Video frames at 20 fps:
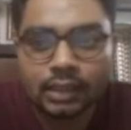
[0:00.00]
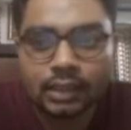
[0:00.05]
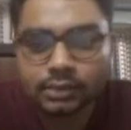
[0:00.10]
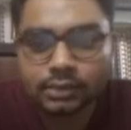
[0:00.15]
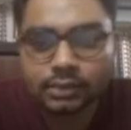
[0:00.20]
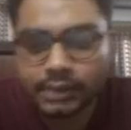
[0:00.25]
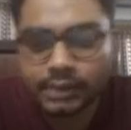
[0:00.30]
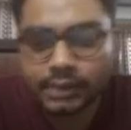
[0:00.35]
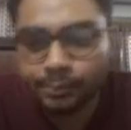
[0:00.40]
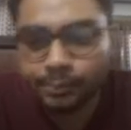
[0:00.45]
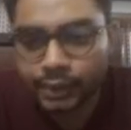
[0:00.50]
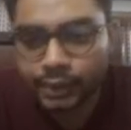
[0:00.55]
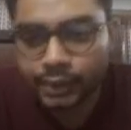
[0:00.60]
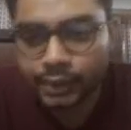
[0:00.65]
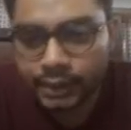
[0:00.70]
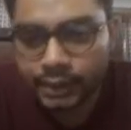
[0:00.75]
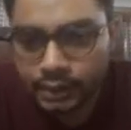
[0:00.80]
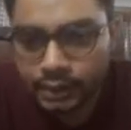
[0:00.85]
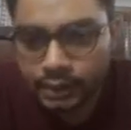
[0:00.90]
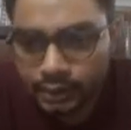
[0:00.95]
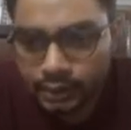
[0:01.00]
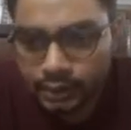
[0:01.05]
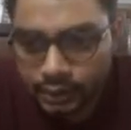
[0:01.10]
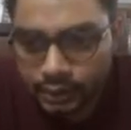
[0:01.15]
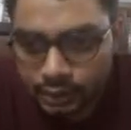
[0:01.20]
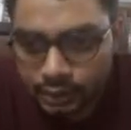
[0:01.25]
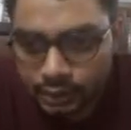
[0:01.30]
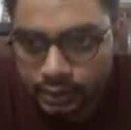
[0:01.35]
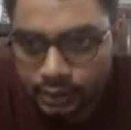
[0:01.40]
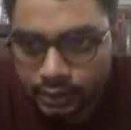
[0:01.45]
simply
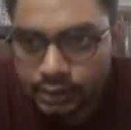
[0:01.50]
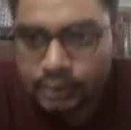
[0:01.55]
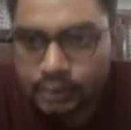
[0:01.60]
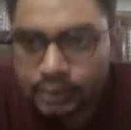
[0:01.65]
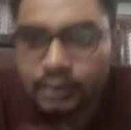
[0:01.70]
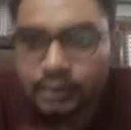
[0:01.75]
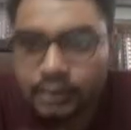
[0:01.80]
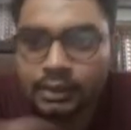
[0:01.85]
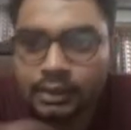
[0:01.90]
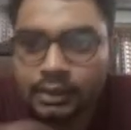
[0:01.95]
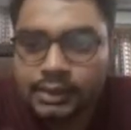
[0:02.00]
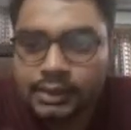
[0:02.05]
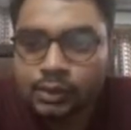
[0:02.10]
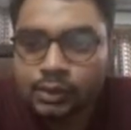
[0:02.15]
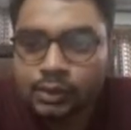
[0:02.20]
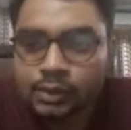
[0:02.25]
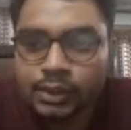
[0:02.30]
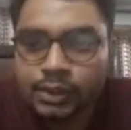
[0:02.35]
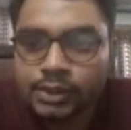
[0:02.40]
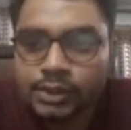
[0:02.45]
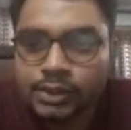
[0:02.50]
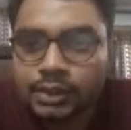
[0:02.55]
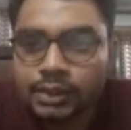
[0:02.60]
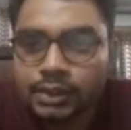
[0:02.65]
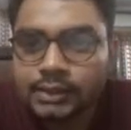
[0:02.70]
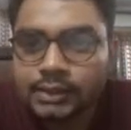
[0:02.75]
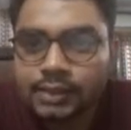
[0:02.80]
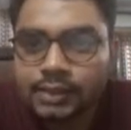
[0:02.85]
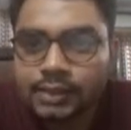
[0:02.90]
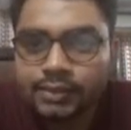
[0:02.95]
these horizontal
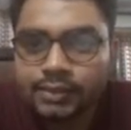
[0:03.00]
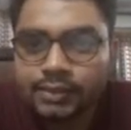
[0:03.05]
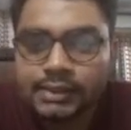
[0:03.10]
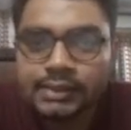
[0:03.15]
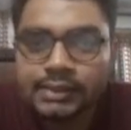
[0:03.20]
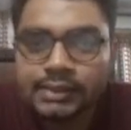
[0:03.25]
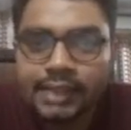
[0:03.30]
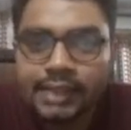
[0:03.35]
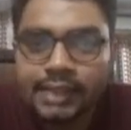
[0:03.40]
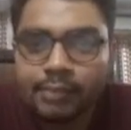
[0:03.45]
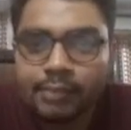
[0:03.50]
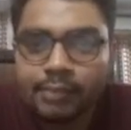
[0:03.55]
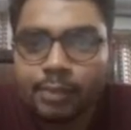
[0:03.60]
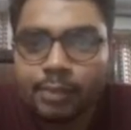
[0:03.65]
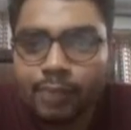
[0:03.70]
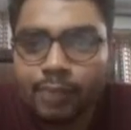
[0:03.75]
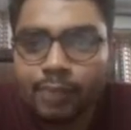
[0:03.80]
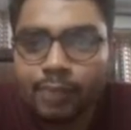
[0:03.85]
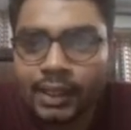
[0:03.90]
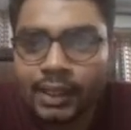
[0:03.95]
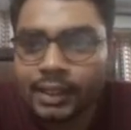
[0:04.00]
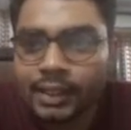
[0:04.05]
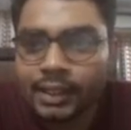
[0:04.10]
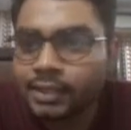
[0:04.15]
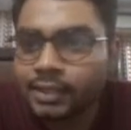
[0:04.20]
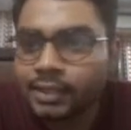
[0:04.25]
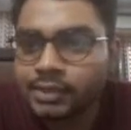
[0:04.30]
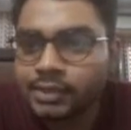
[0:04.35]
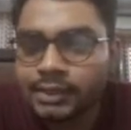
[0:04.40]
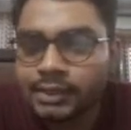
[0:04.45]
surfaces can be planned
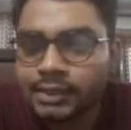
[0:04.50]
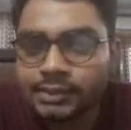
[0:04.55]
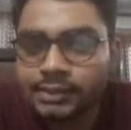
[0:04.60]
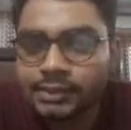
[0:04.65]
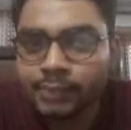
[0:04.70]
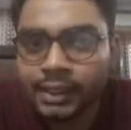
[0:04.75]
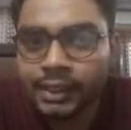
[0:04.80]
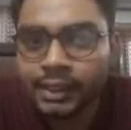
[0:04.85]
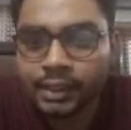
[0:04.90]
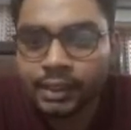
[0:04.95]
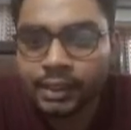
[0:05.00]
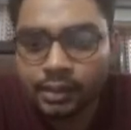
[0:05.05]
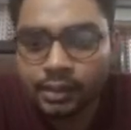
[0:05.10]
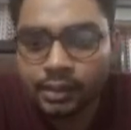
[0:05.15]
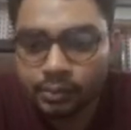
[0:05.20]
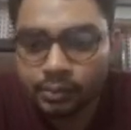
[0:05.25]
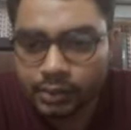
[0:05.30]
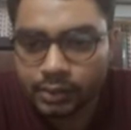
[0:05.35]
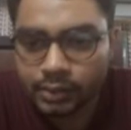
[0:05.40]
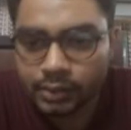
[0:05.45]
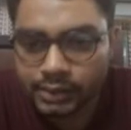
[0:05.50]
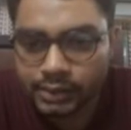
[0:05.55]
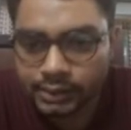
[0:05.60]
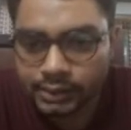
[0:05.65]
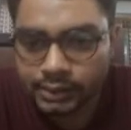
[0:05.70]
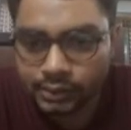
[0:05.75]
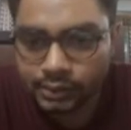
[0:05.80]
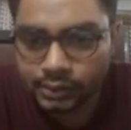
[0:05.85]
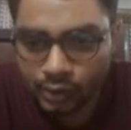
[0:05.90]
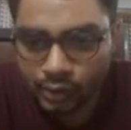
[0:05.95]
using this planar machine.
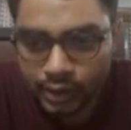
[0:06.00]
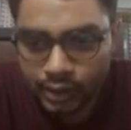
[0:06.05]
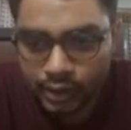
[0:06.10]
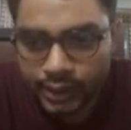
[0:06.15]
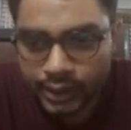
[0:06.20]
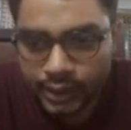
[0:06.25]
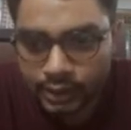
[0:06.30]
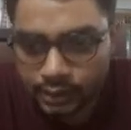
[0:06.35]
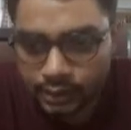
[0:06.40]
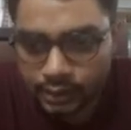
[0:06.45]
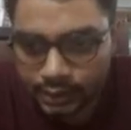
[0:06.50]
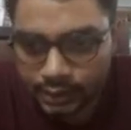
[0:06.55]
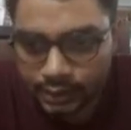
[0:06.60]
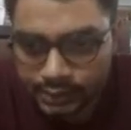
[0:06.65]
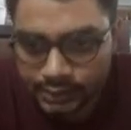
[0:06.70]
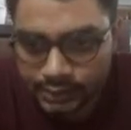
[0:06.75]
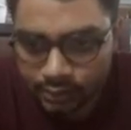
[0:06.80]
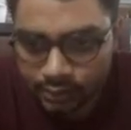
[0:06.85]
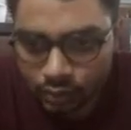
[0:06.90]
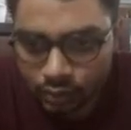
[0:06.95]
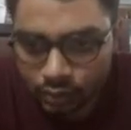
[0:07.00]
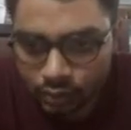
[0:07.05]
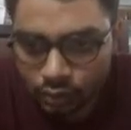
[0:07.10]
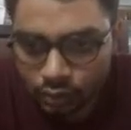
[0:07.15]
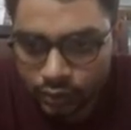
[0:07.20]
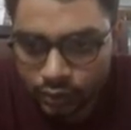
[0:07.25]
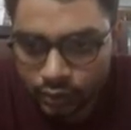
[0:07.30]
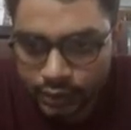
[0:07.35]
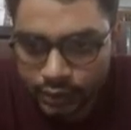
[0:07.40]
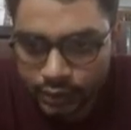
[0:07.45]
So again, let's have a look over
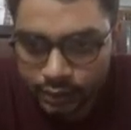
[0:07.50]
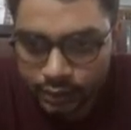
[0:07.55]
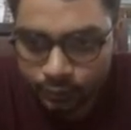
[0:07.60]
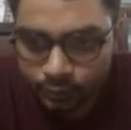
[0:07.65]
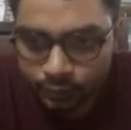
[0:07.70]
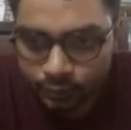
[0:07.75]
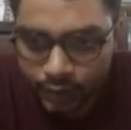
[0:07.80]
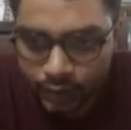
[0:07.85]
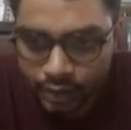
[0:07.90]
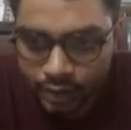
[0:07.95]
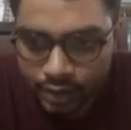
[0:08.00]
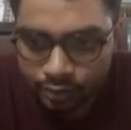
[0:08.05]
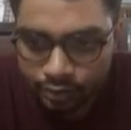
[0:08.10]
here. If